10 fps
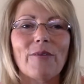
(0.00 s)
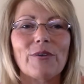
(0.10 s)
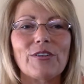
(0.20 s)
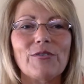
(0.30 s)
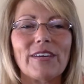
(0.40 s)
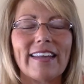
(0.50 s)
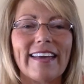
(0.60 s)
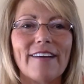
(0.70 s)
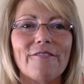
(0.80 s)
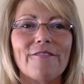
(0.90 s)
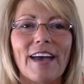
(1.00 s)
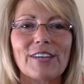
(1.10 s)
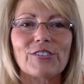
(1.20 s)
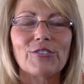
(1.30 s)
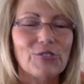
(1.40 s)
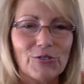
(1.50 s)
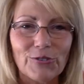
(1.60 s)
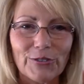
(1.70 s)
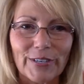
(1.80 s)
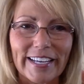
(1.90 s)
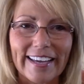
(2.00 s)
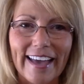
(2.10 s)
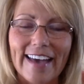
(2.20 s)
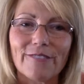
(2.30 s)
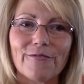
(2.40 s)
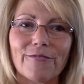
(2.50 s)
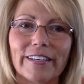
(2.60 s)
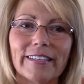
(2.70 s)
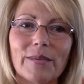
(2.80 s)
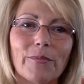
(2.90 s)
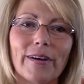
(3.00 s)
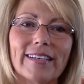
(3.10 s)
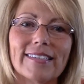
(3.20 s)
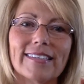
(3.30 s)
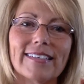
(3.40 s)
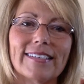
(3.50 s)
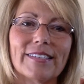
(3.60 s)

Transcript: When you can have fashion jewelry at friendly prices,